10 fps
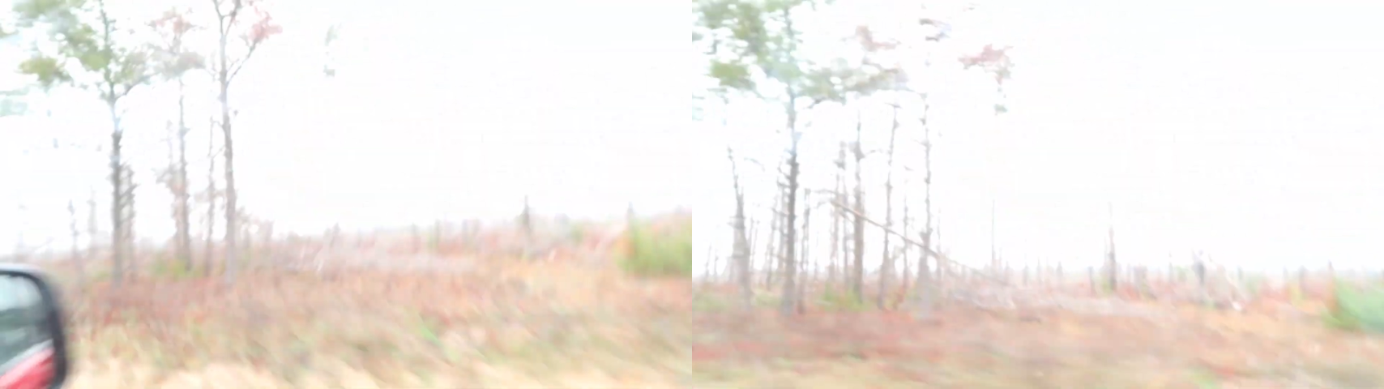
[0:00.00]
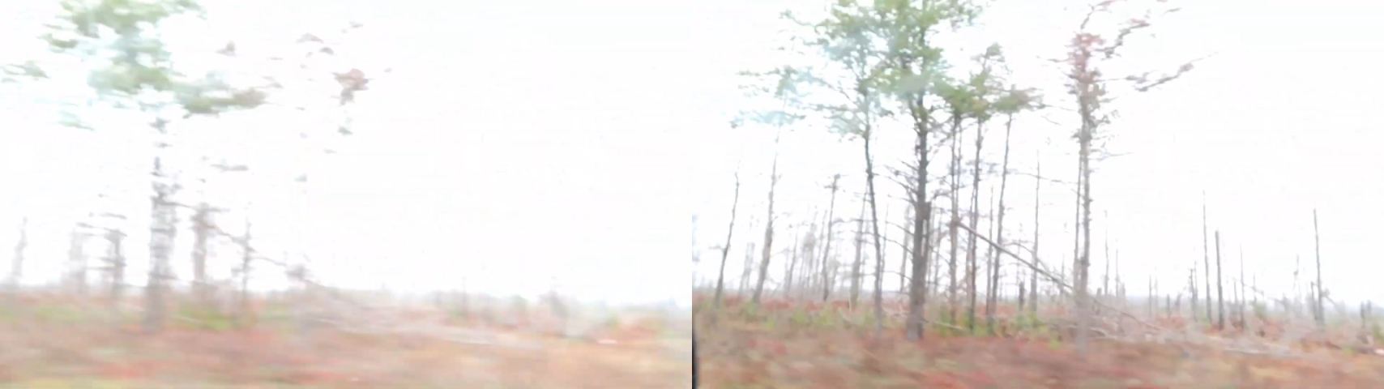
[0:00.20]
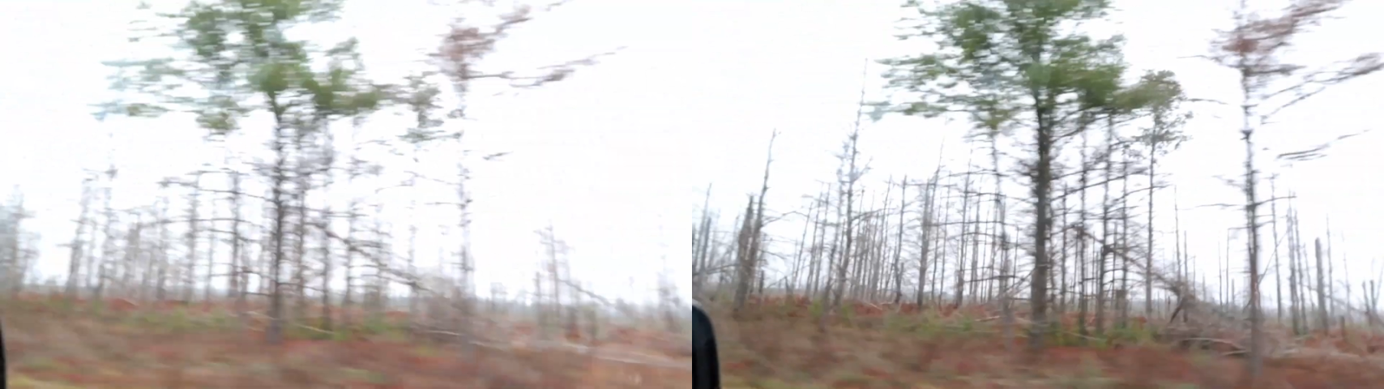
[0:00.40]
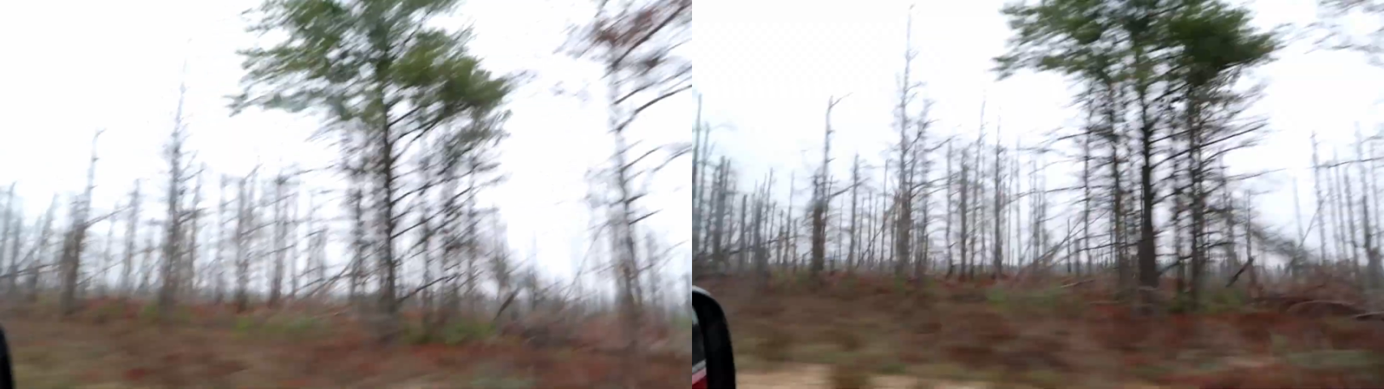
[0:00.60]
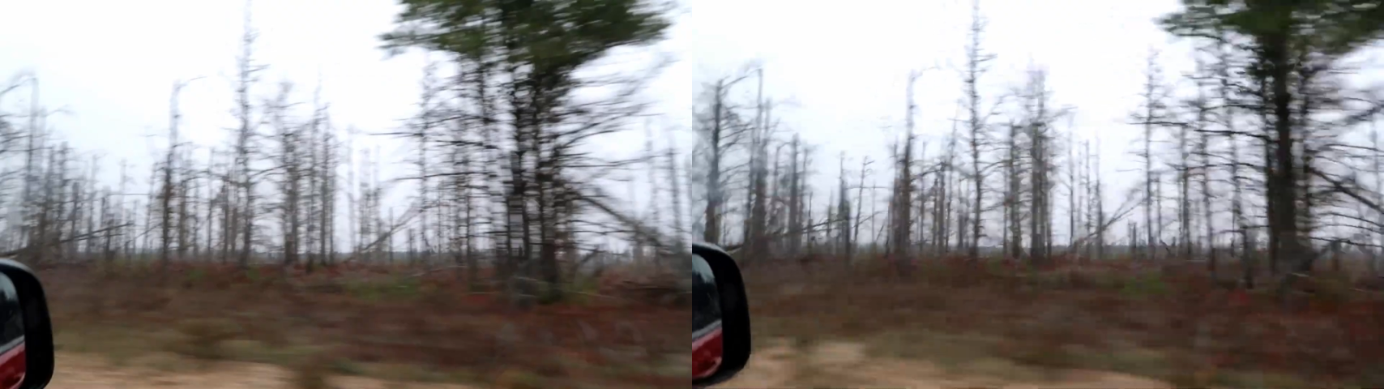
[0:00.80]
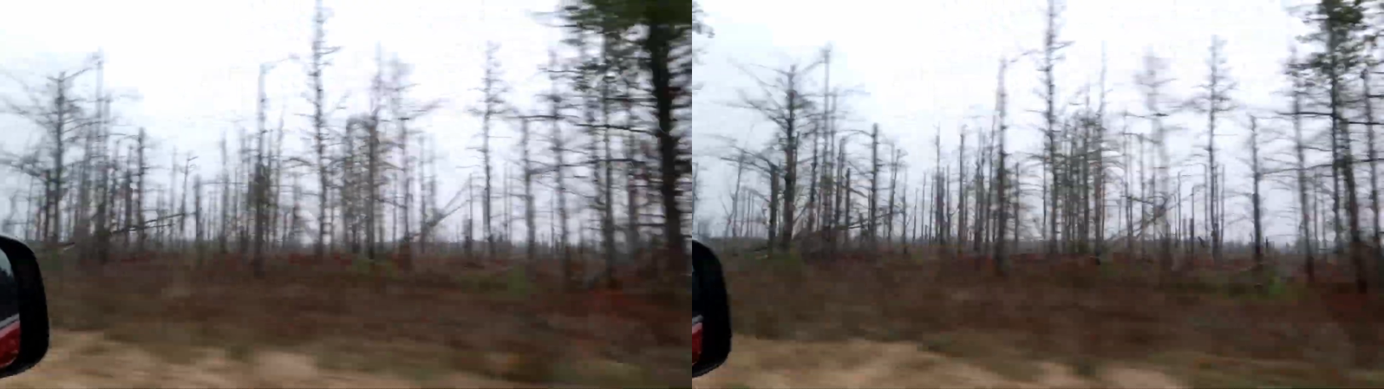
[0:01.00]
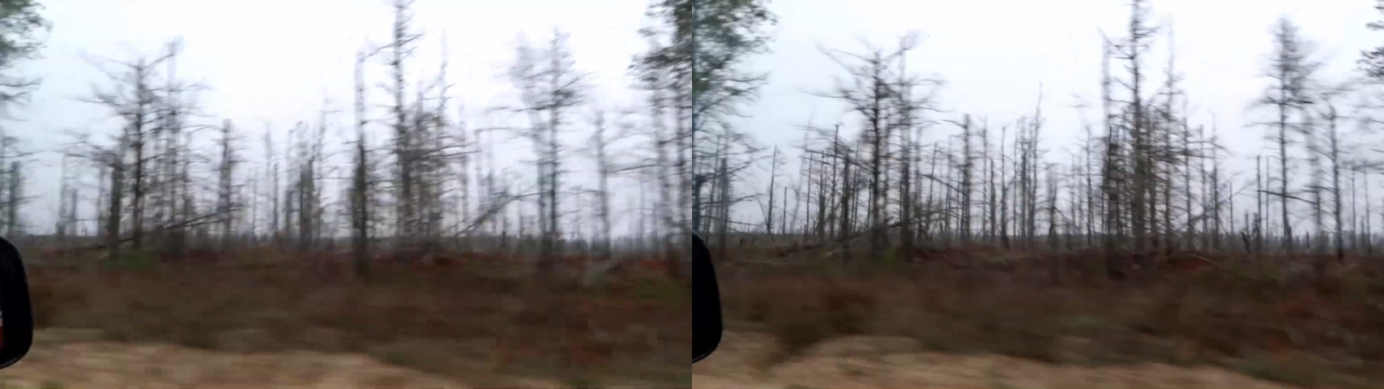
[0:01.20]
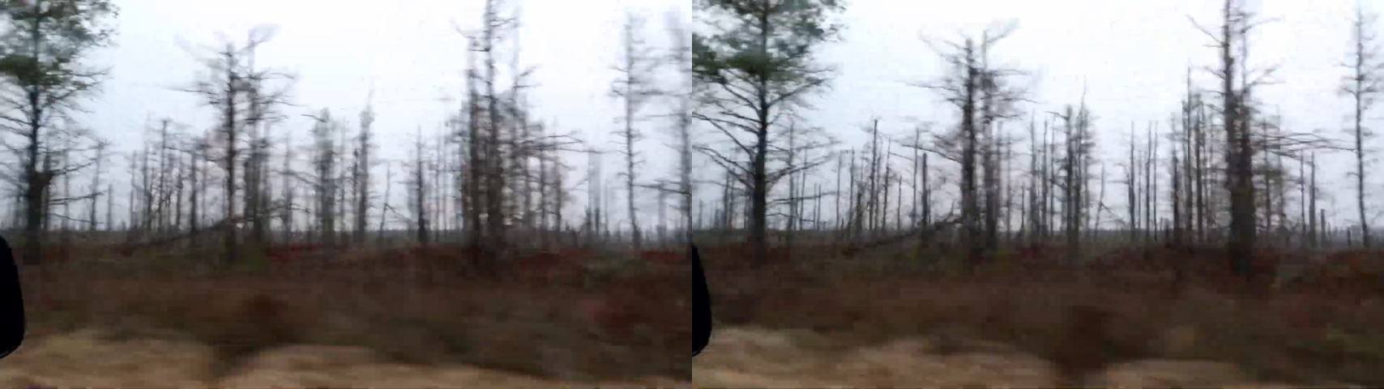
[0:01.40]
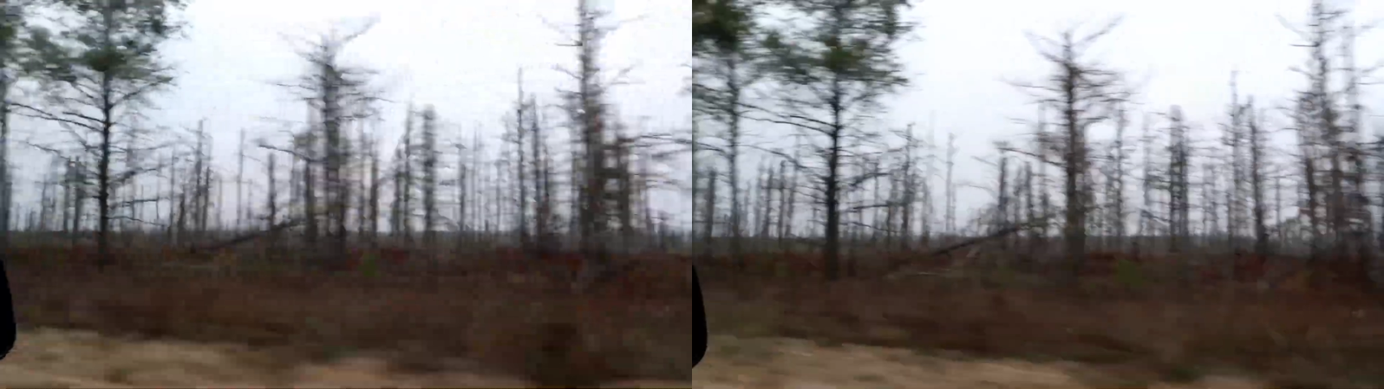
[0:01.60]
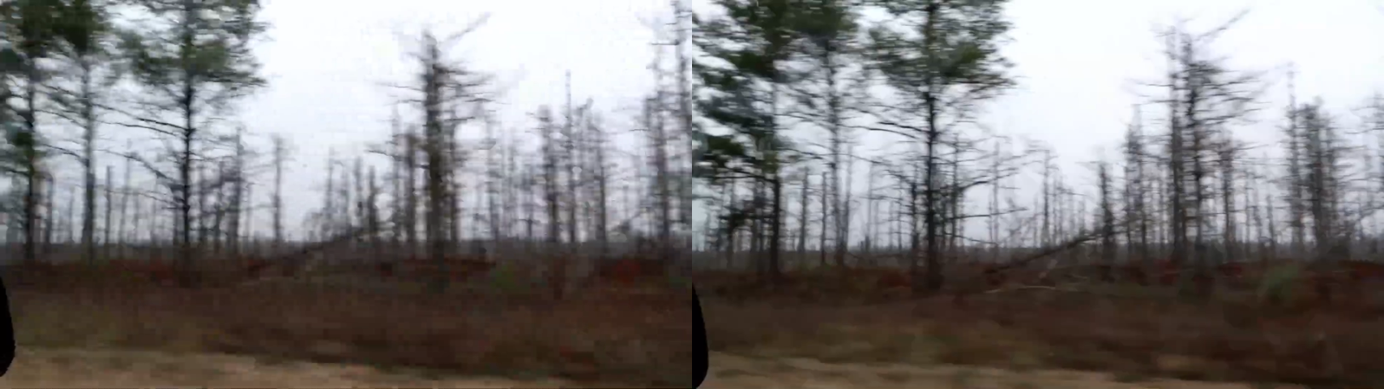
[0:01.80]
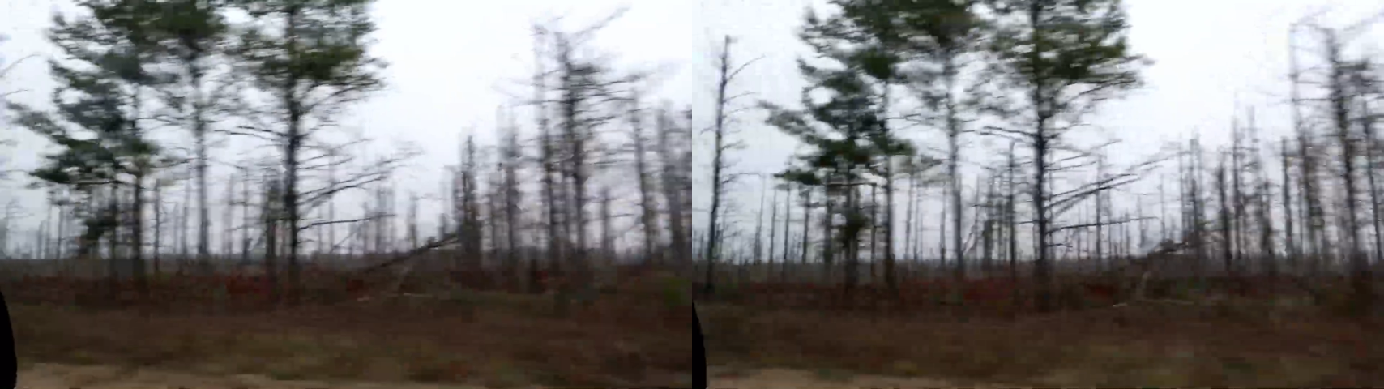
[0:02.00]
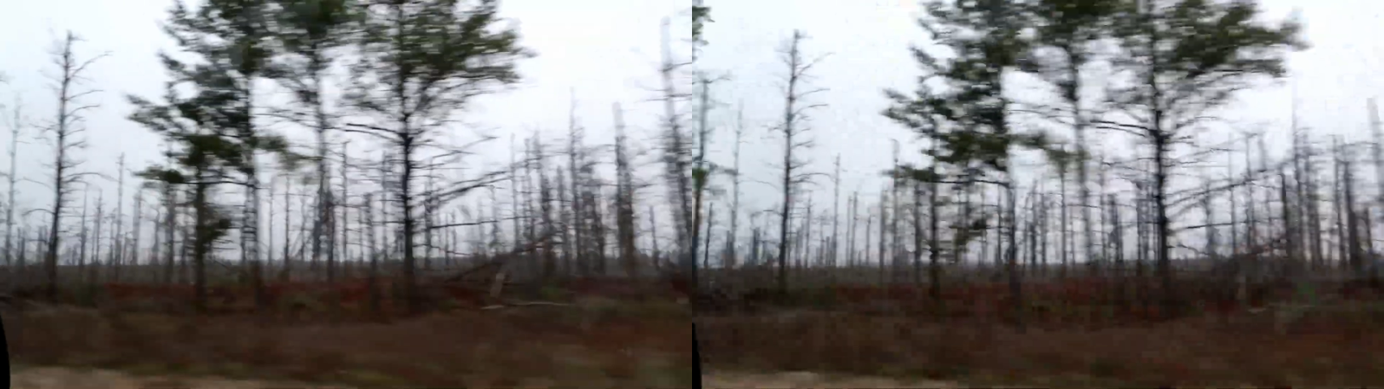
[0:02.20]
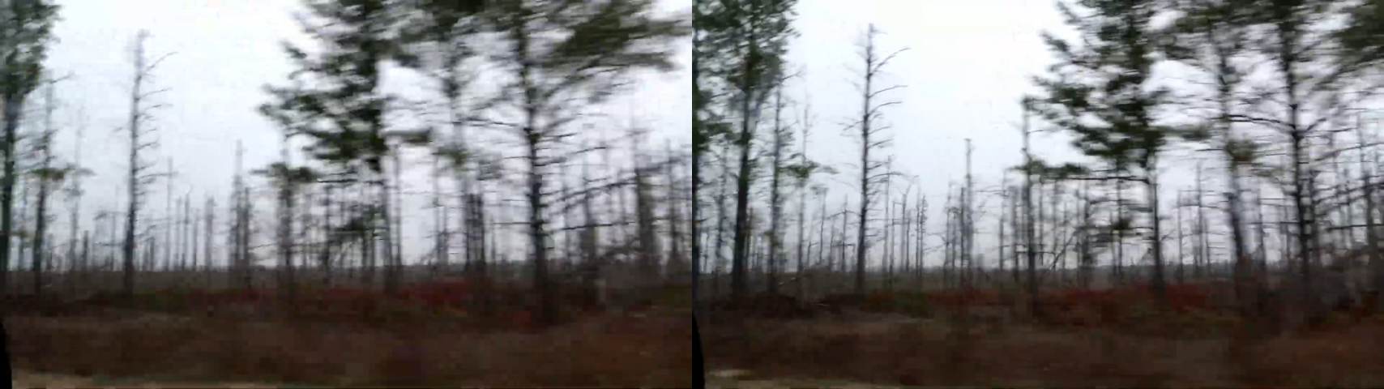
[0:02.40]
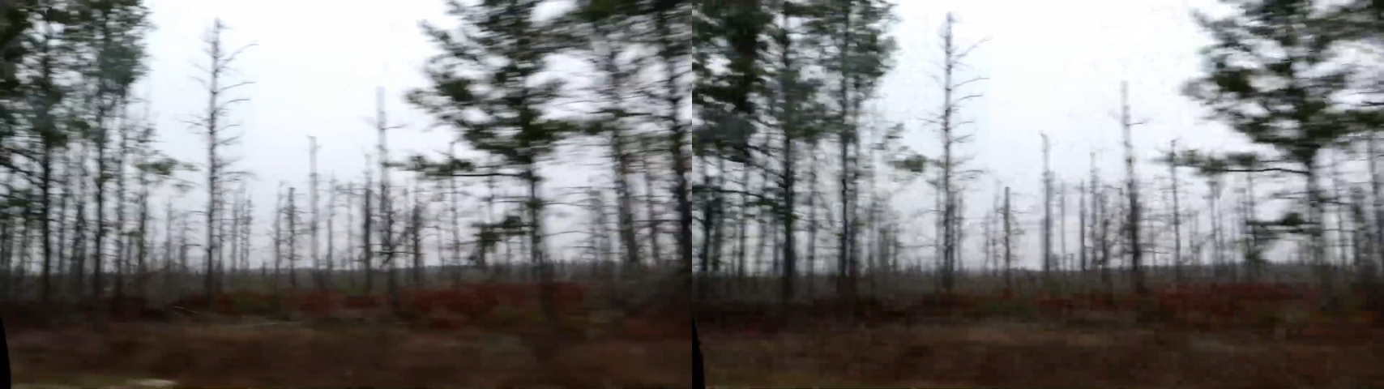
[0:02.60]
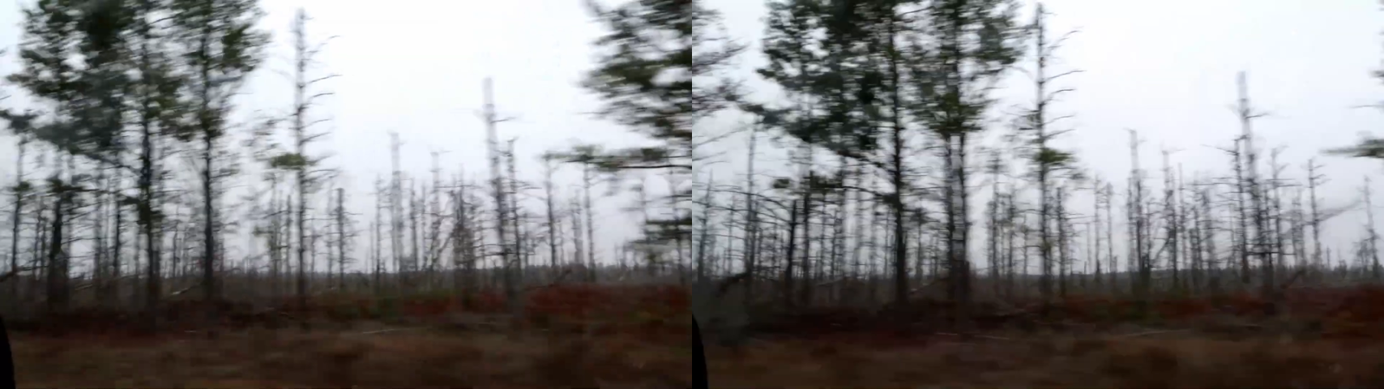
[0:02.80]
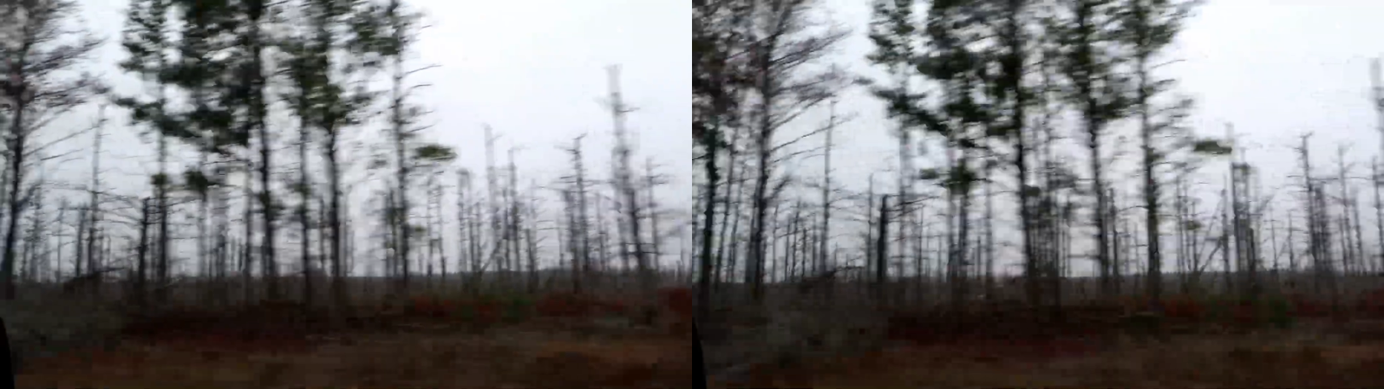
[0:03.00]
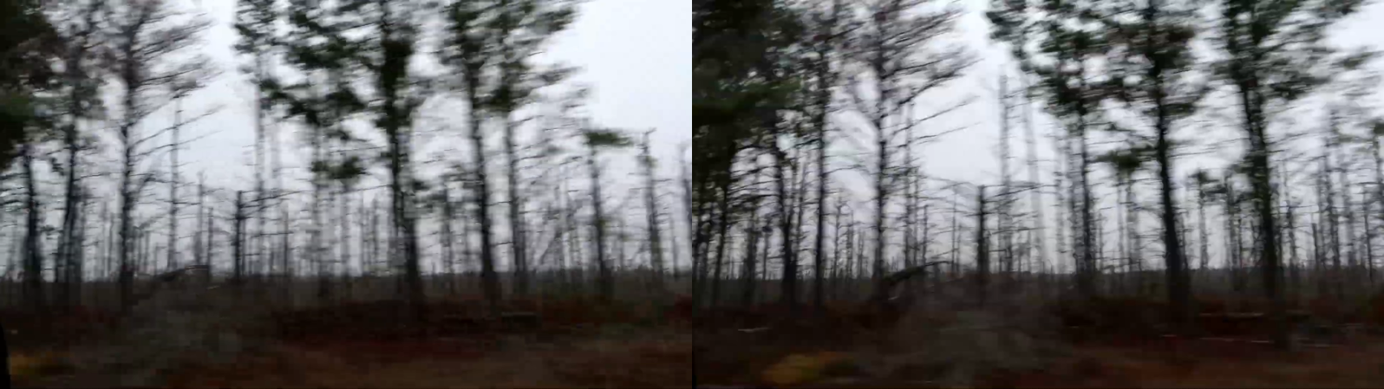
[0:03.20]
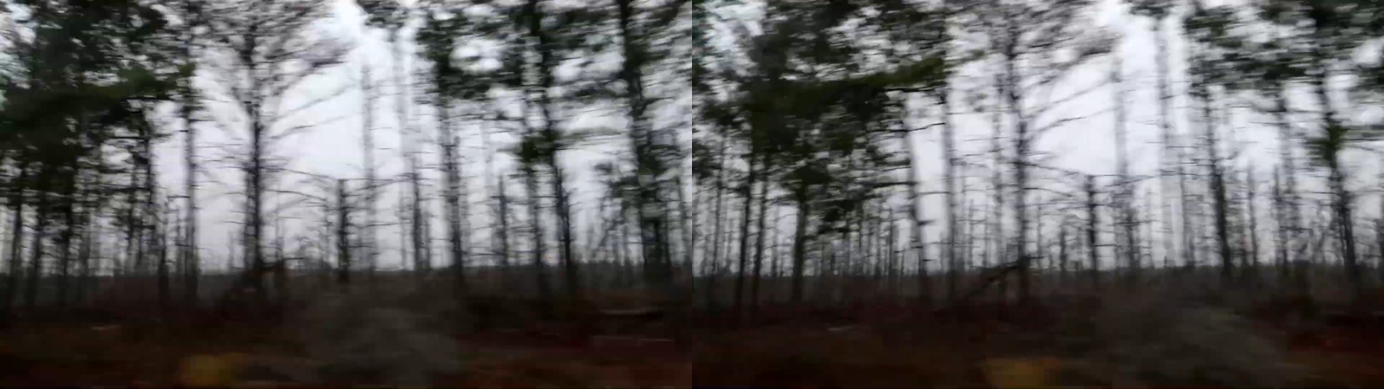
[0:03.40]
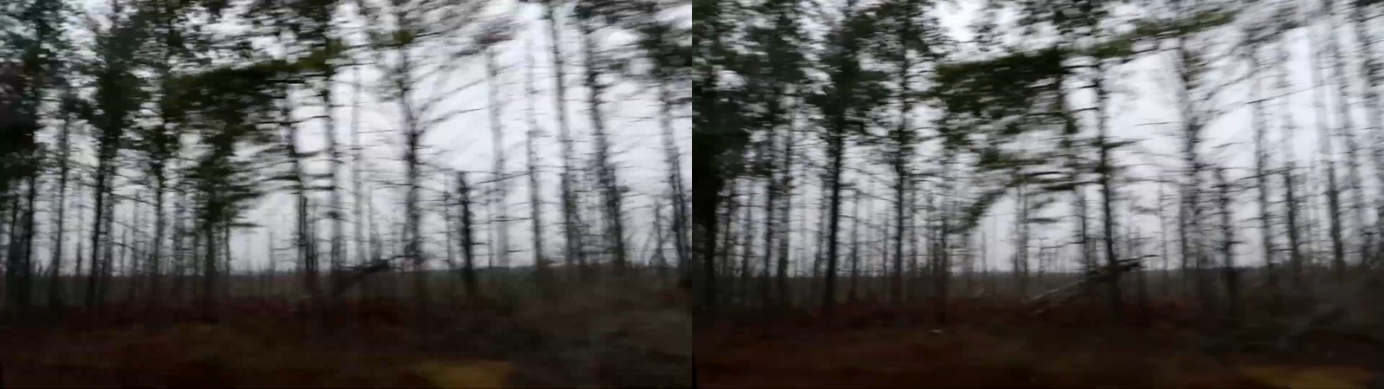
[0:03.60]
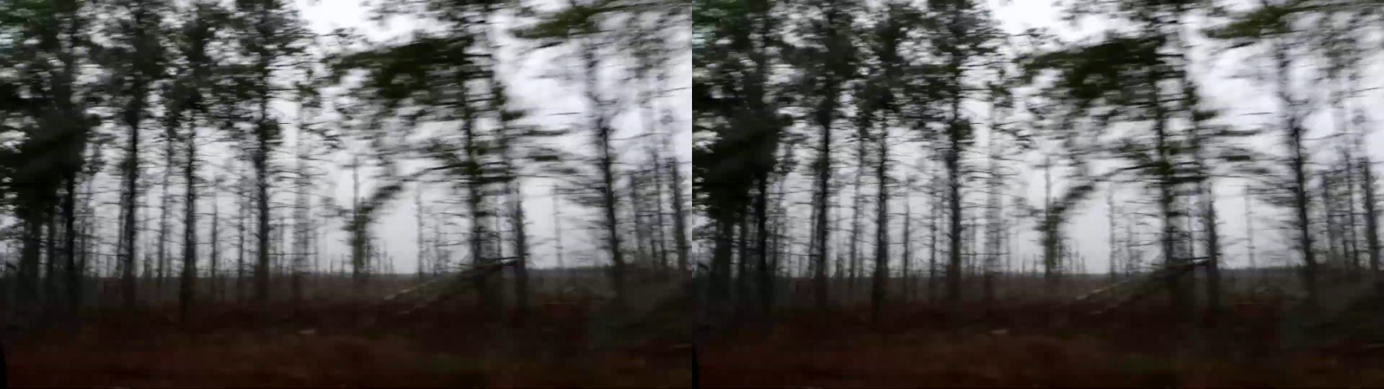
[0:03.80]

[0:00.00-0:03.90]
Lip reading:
Nobody's mouth can be seen.